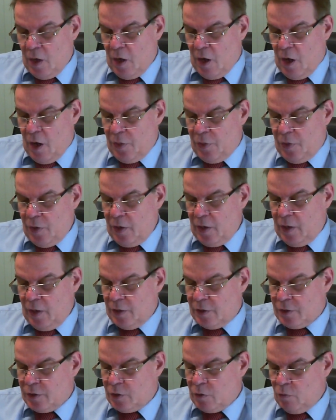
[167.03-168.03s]
I think
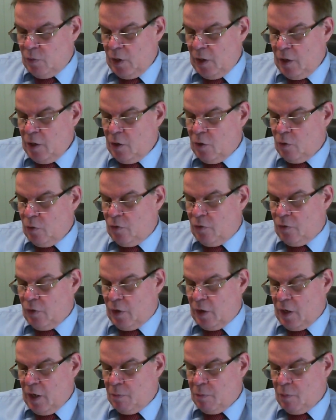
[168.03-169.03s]
it's really good to
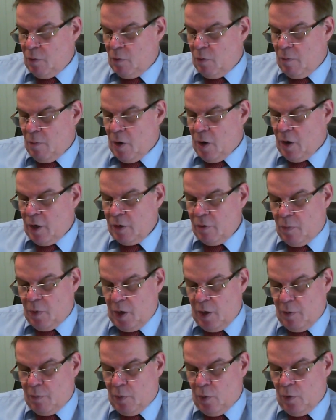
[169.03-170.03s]
keep remind
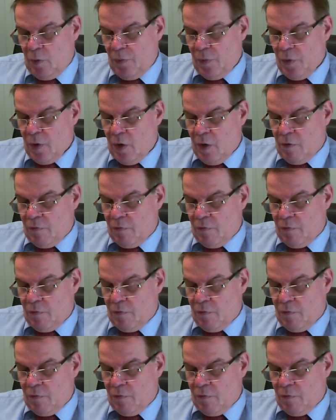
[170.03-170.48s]
people